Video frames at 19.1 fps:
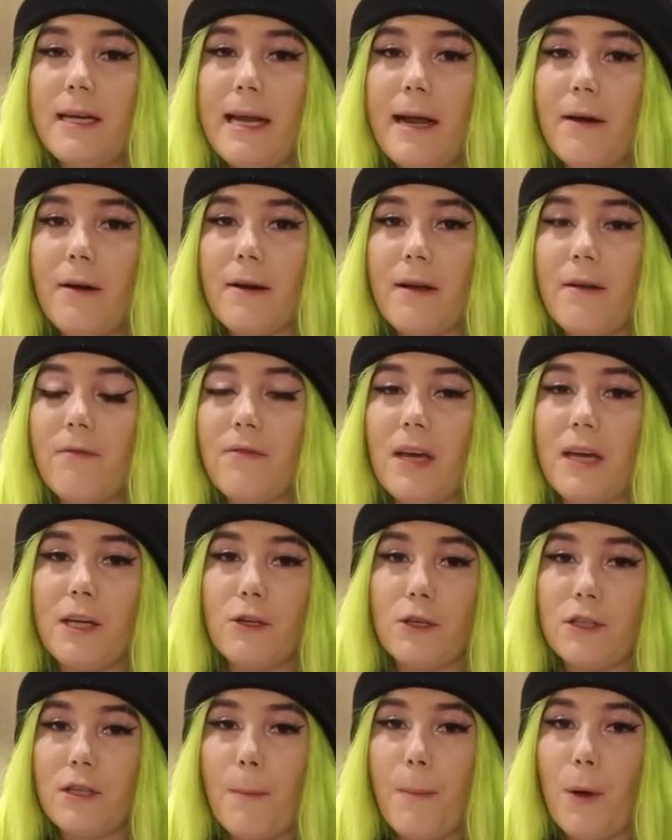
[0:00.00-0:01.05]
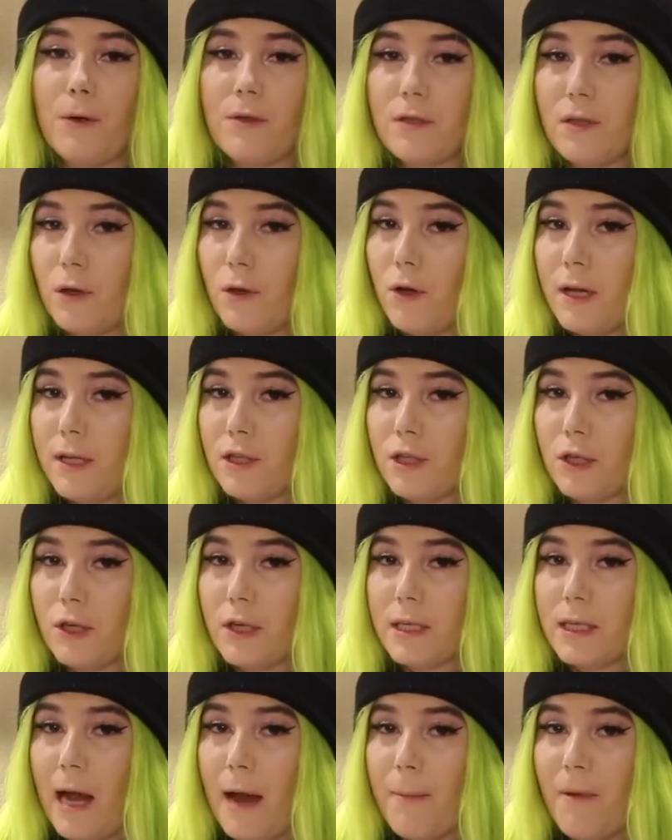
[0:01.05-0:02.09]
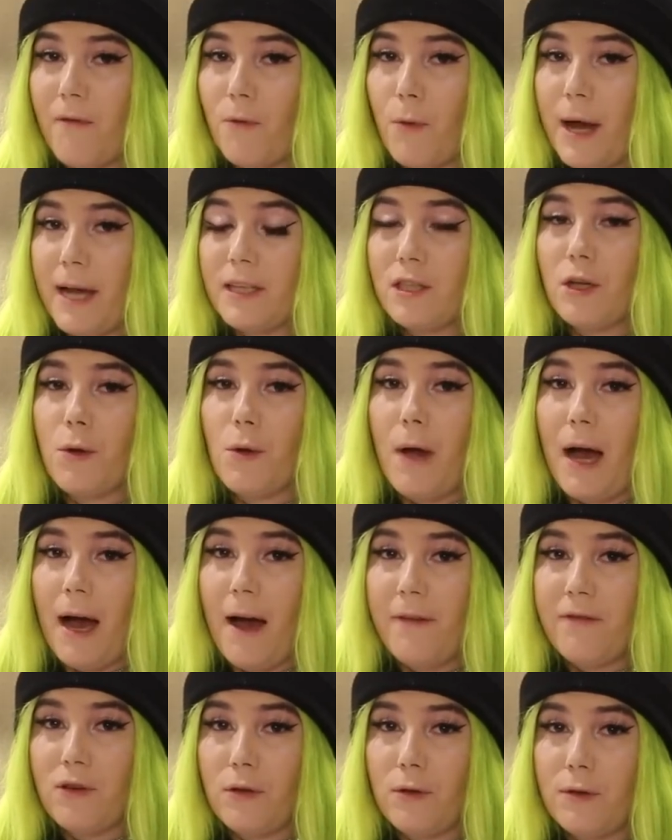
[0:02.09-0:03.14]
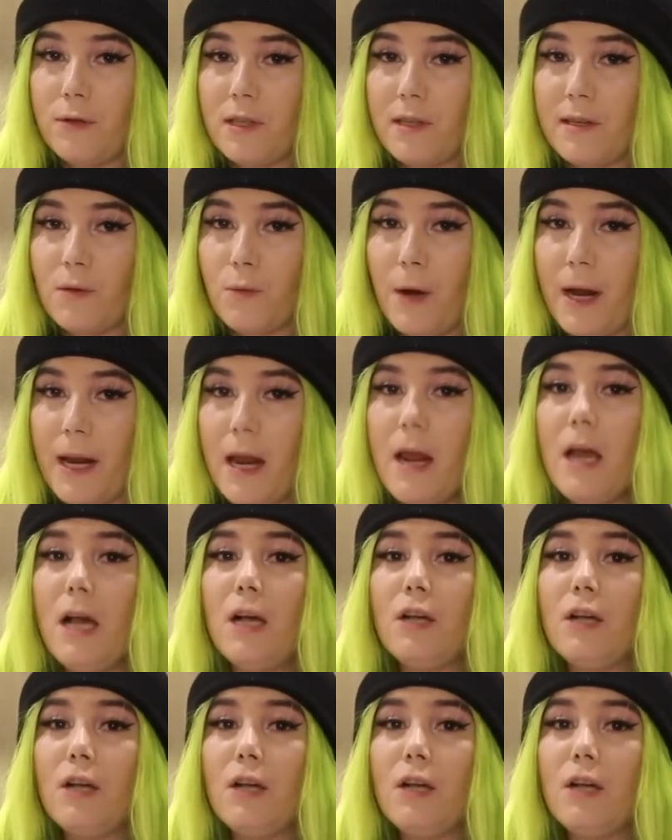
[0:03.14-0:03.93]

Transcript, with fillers: narrative that you're supposed to look a certain type of way, so you have to lose this weight,